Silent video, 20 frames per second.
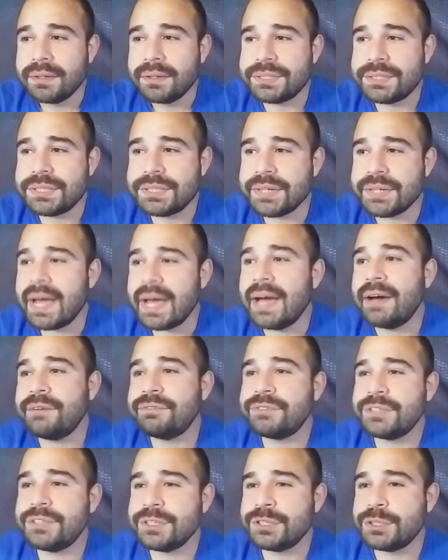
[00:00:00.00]
to have
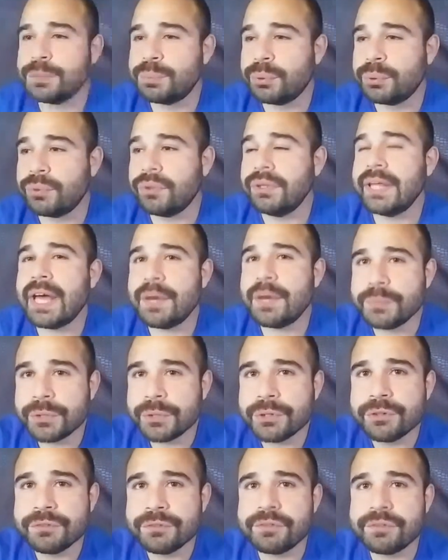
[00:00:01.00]
to, to pull that
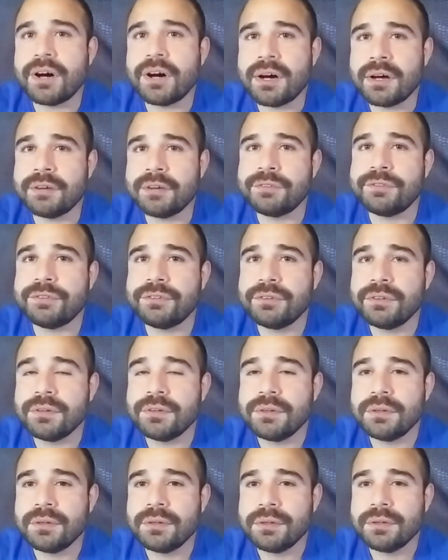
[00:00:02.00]
move off
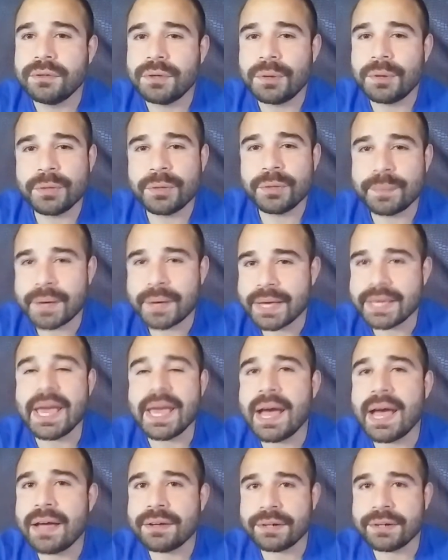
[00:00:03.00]
and with my
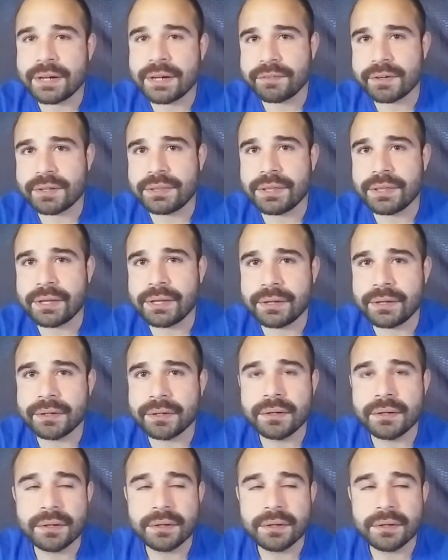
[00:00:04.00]
cat and everything